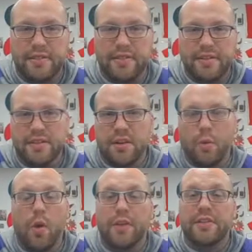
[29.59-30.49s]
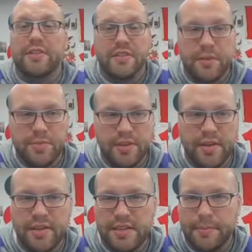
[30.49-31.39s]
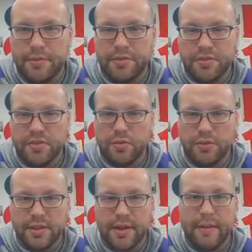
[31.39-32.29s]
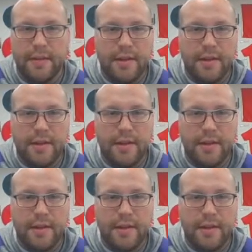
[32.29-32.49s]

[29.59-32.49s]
So this is our water consumption in a typical school day.